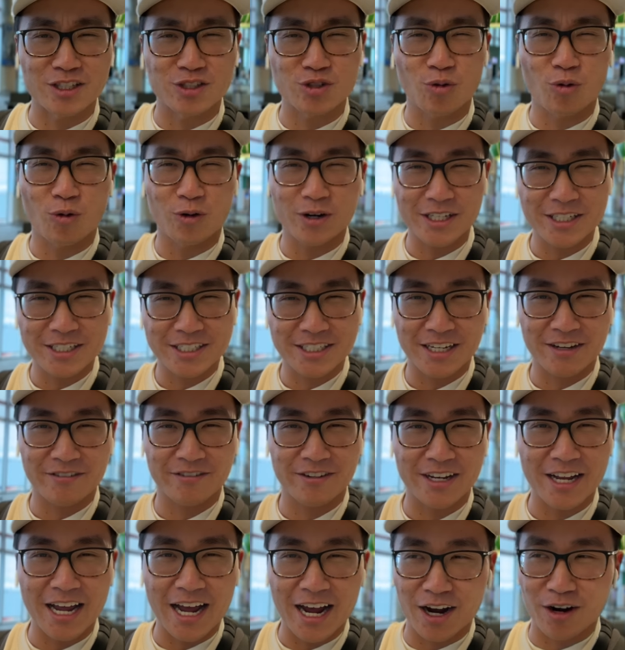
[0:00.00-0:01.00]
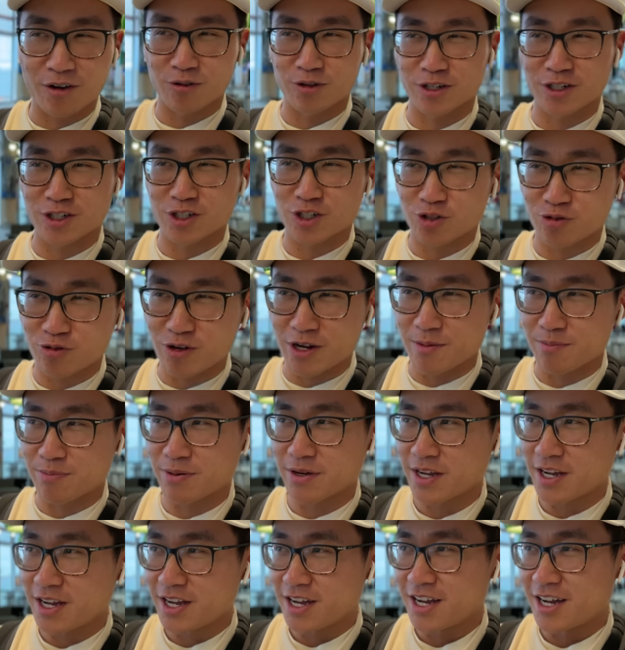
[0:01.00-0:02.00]
27 hour trip.
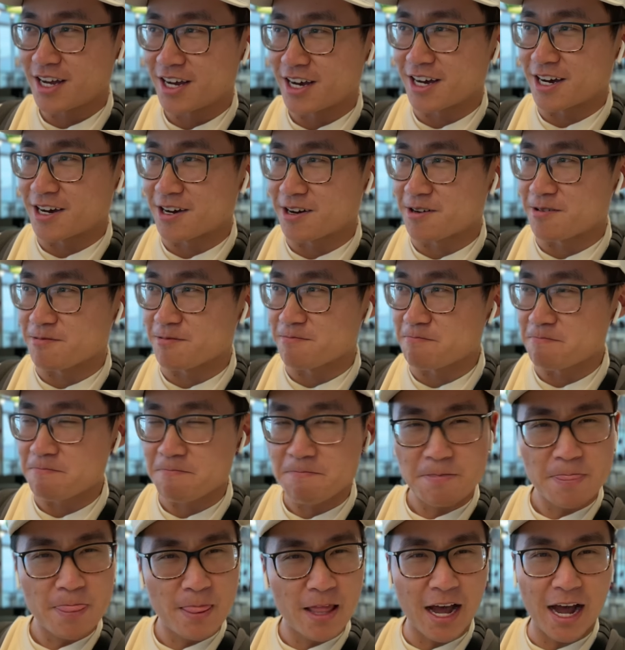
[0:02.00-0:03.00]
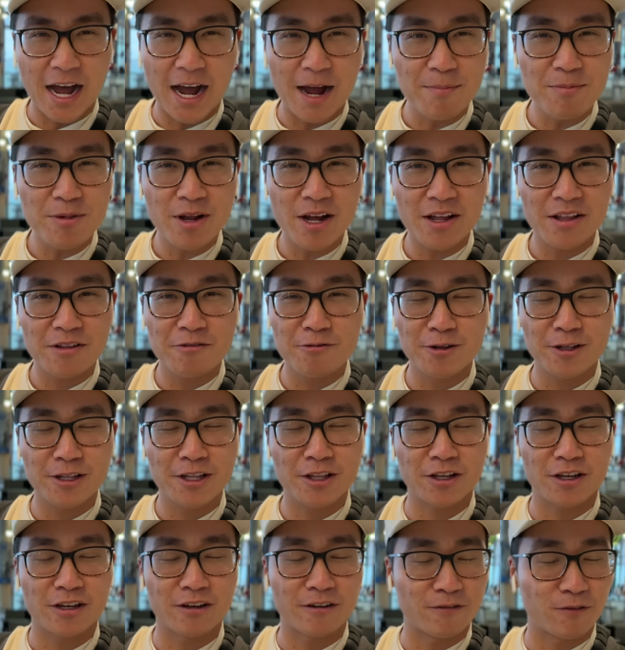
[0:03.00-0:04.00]
Um, I'm not really
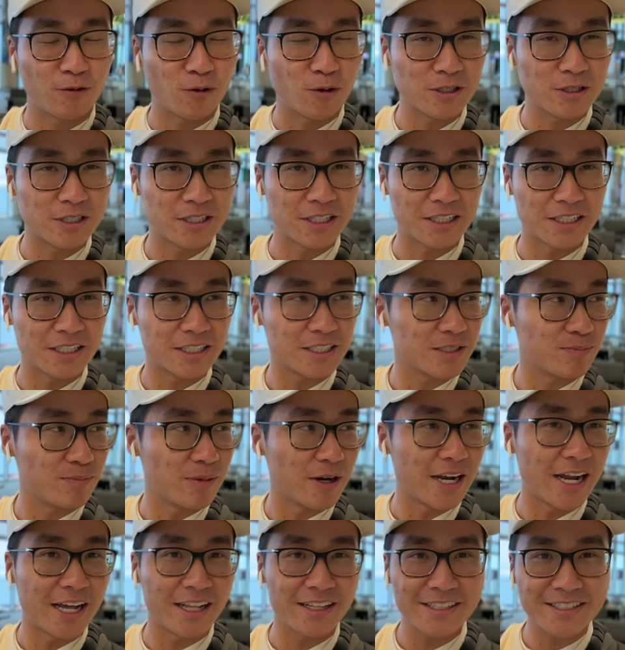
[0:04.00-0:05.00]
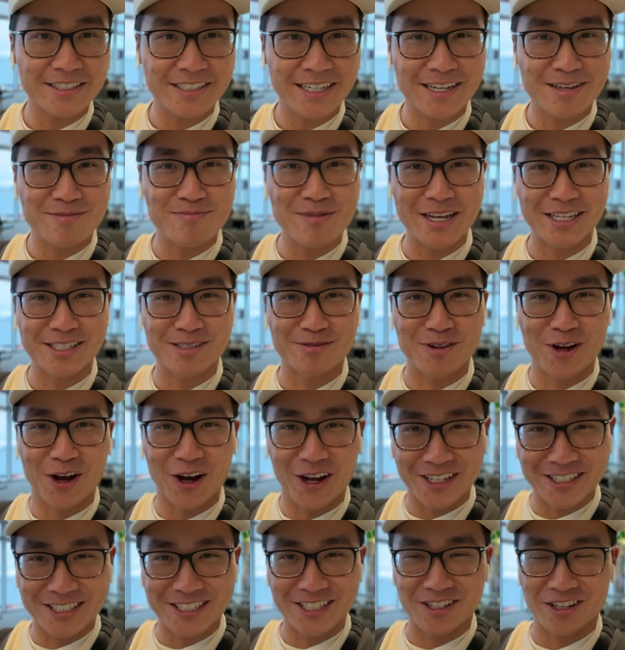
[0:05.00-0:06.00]
looking forward to this, but at least I can make some
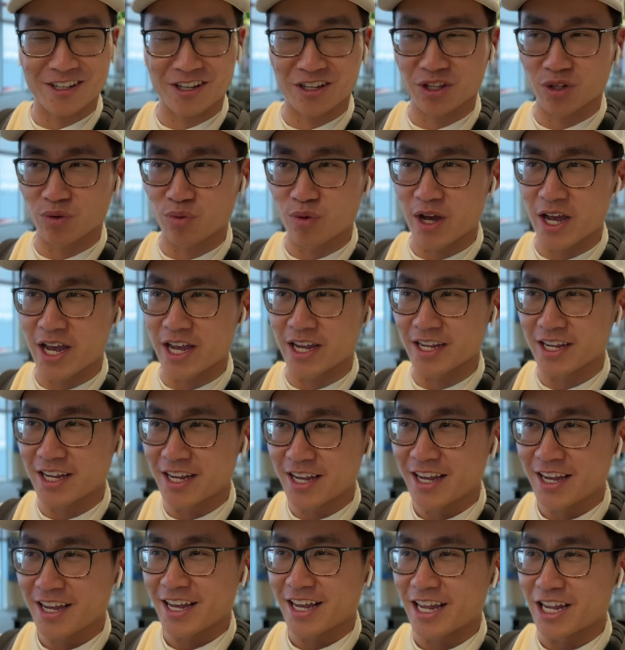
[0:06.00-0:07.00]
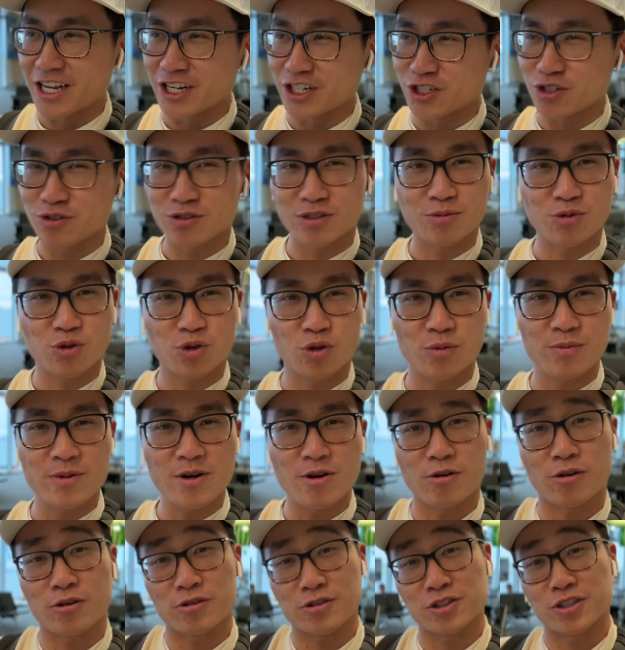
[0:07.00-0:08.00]
content along the way and shoot some cool
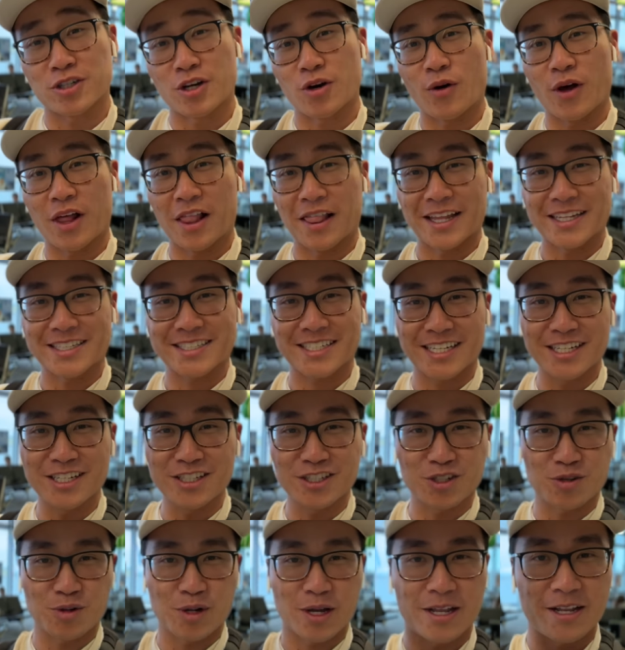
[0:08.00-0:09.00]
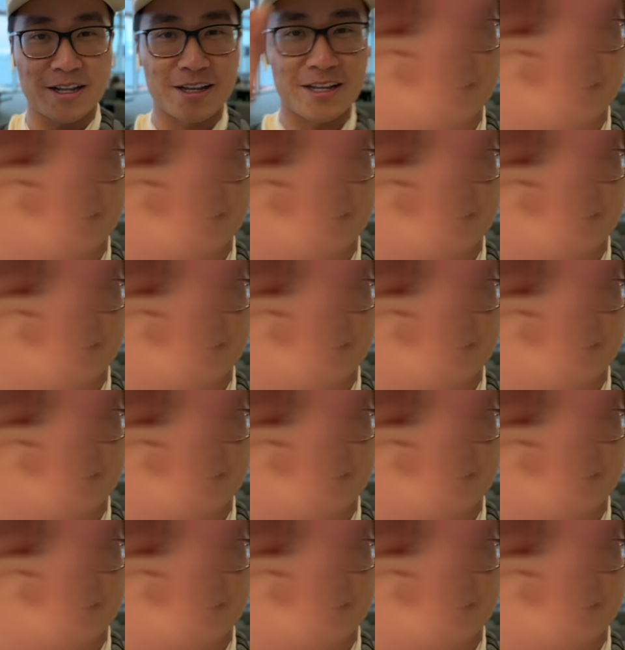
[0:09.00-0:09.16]
b-rolls. So let's get into it.